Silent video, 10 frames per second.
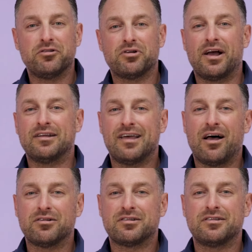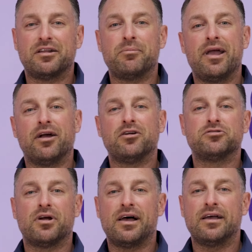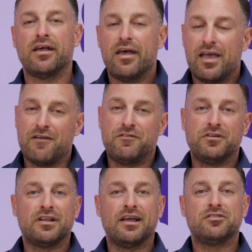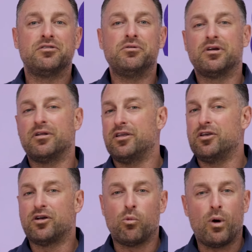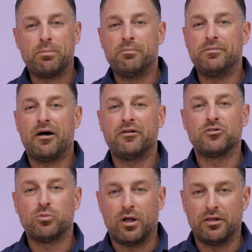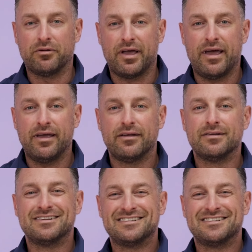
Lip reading: the dry towel, to let them air dry. If you'd like to, you can wipe them down as well, okay?